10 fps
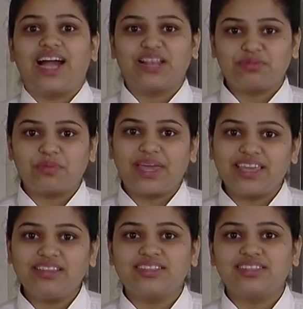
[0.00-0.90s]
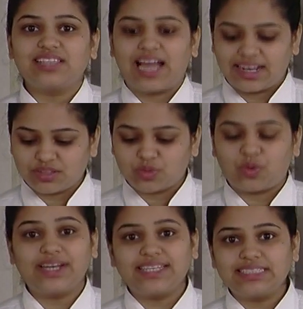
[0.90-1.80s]
I'll be baking this at
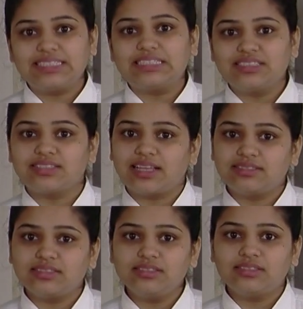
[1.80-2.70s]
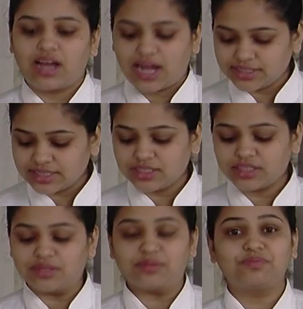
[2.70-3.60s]
180 degrees Celsius until
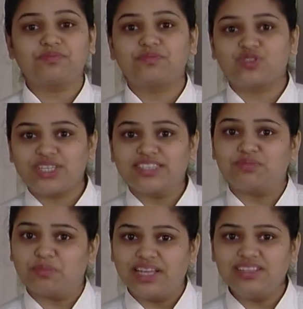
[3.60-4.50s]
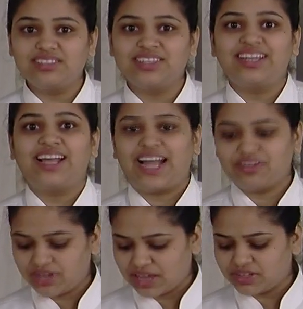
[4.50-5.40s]
the cheese melts
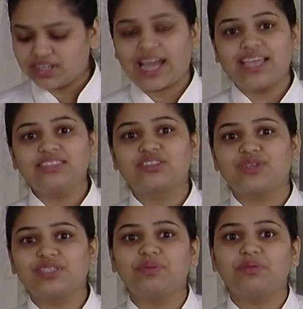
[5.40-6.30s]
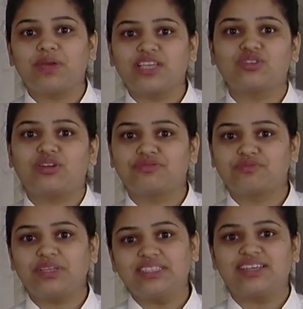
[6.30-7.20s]
and we have a nice crispy base of
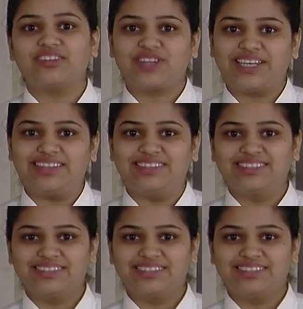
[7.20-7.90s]
pizza ready.